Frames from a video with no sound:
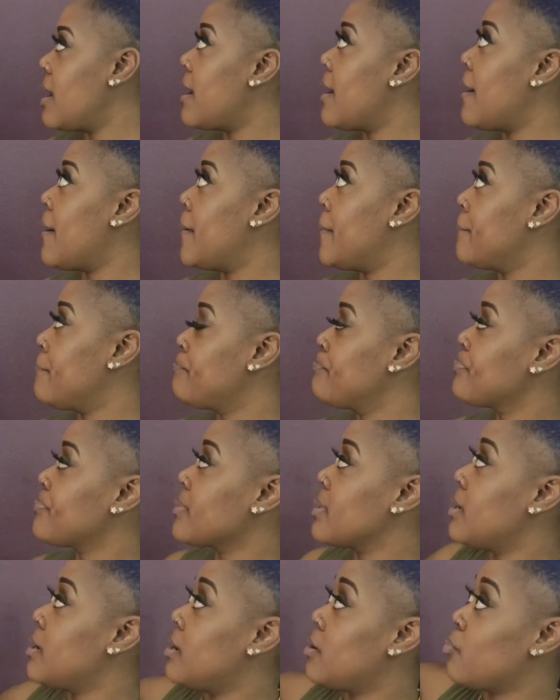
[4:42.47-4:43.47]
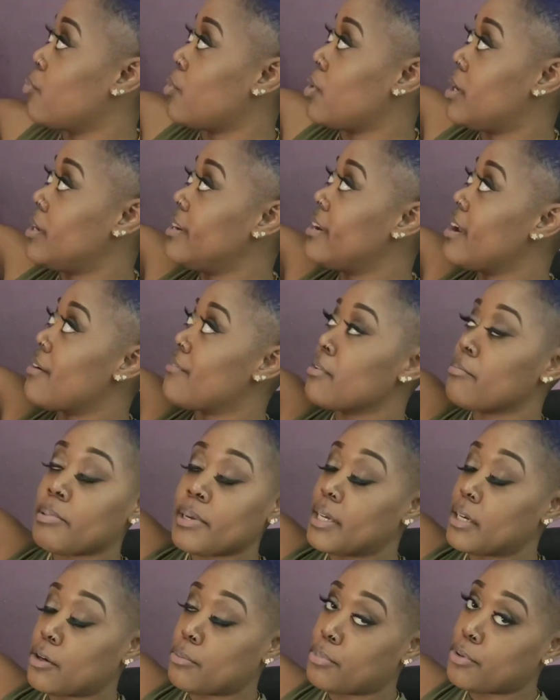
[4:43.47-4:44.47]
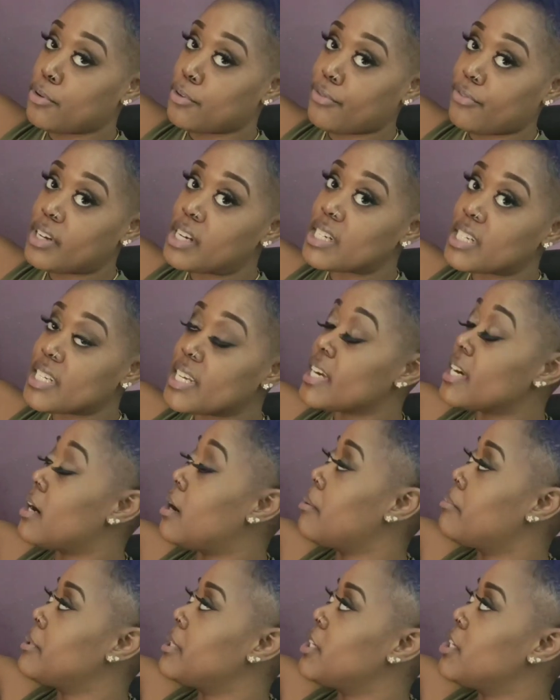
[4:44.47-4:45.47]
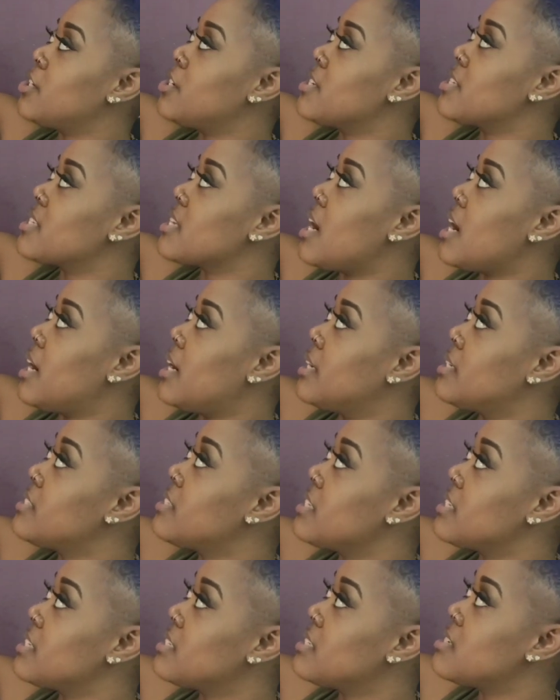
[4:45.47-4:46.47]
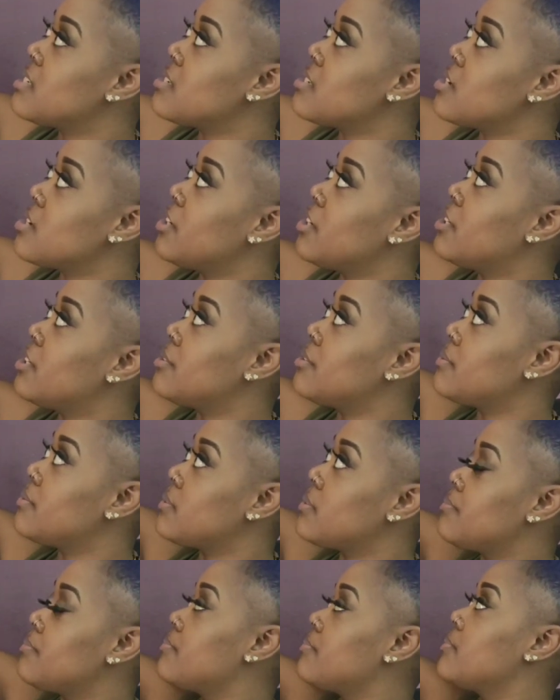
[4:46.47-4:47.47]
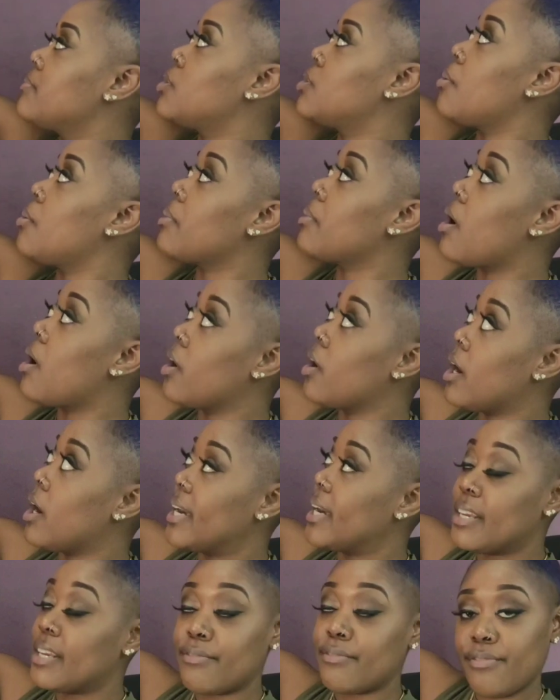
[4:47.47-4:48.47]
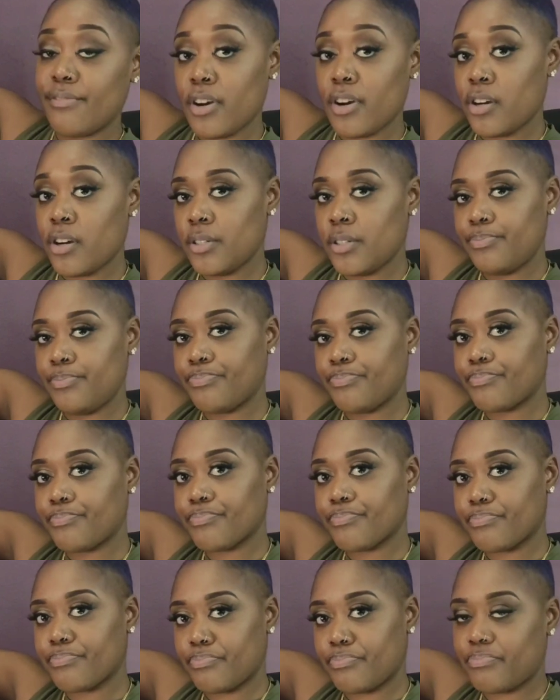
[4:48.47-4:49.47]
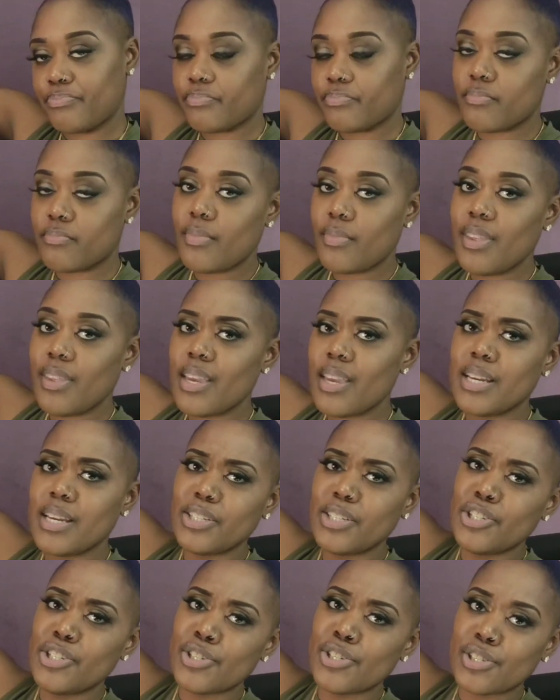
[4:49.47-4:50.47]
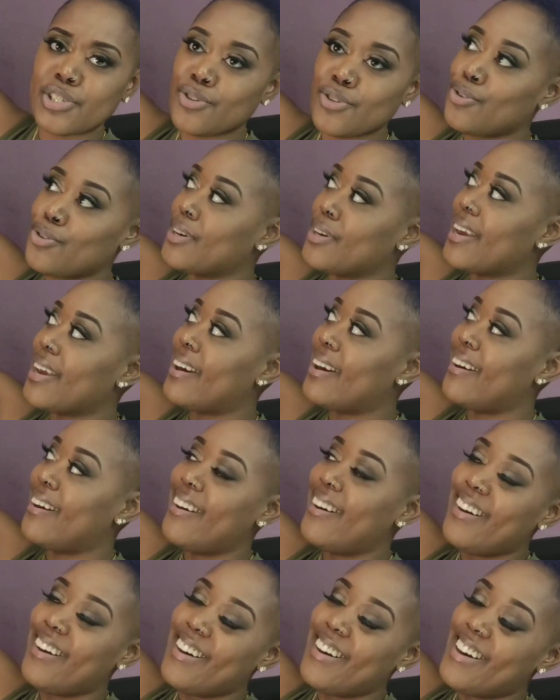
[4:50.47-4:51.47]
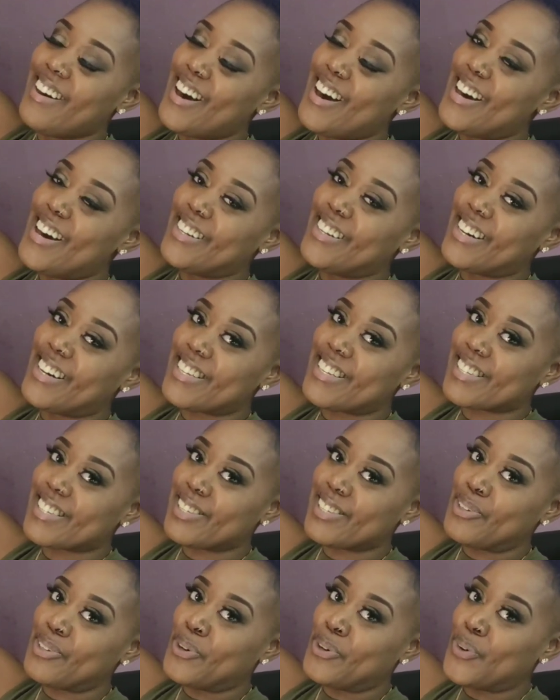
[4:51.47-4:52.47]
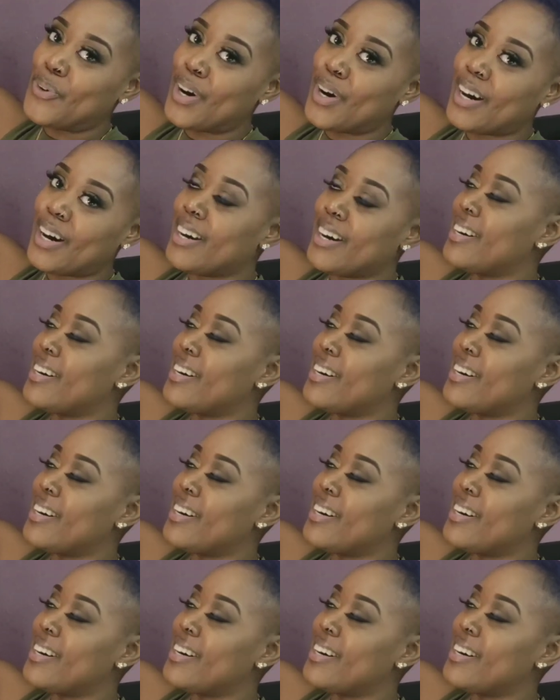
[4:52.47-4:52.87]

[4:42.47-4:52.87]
Another peekaboo effect here, because I did the top color in fur, you still get a nice little